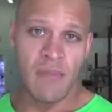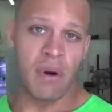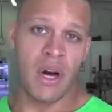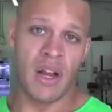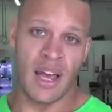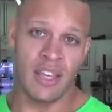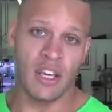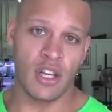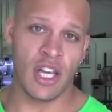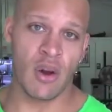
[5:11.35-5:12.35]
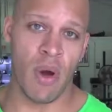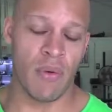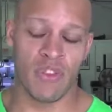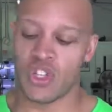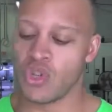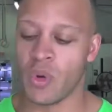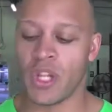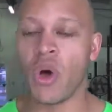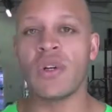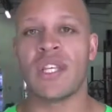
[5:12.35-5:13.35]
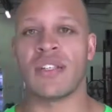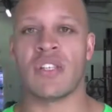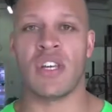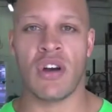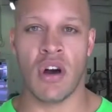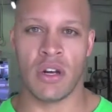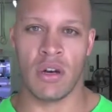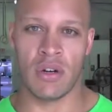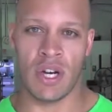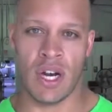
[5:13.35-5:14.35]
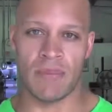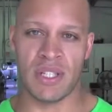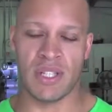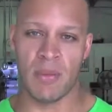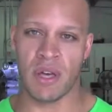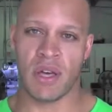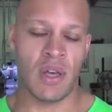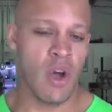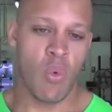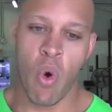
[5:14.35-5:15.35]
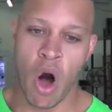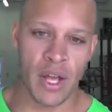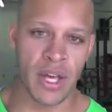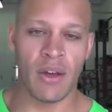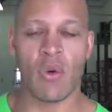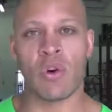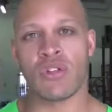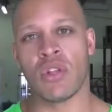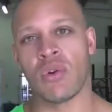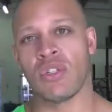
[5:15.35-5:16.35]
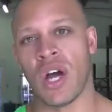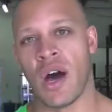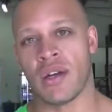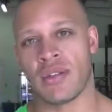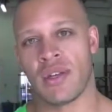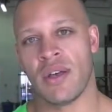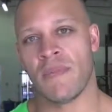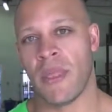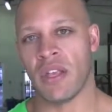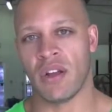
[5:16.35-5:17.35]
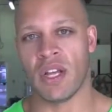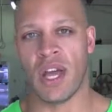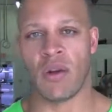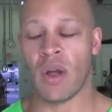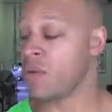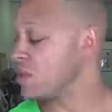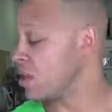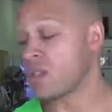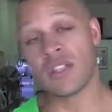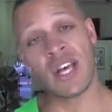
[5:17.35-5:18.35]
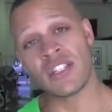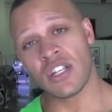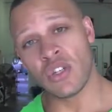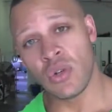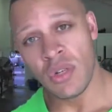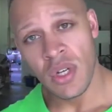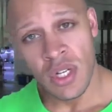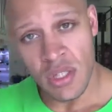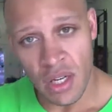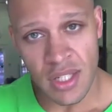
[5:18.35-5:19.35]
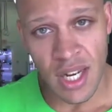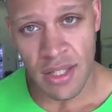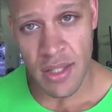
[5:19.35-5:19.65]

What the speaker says: But I think you get away with just doing low intensity cardio on an empty stomach, walking or slow jogs, and you're going to get great results. So that's it, dude. Talk to you next